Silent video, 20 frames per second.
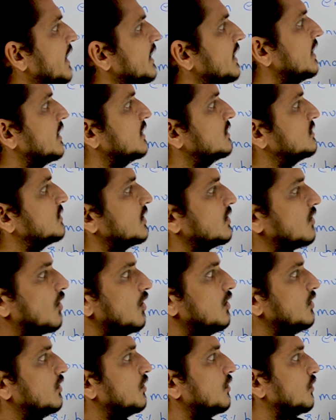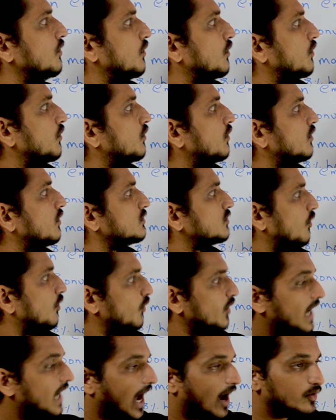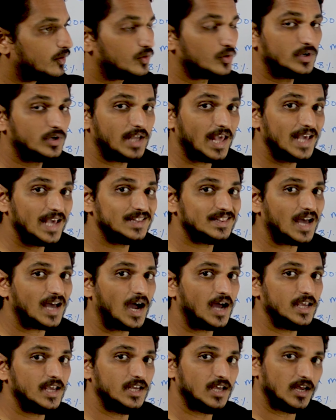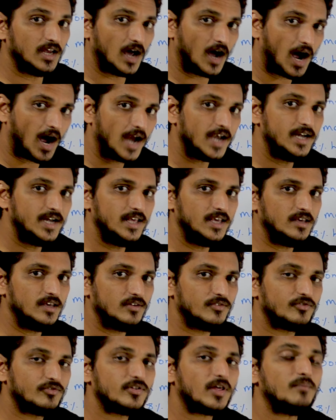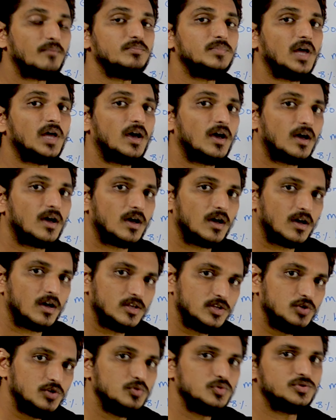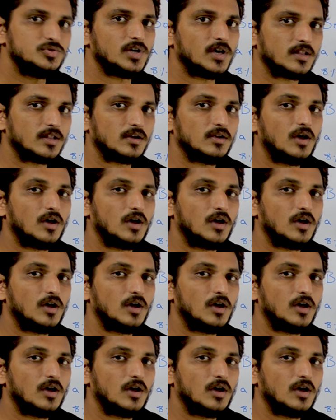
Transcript: is equal to, so we have to take the id from the user.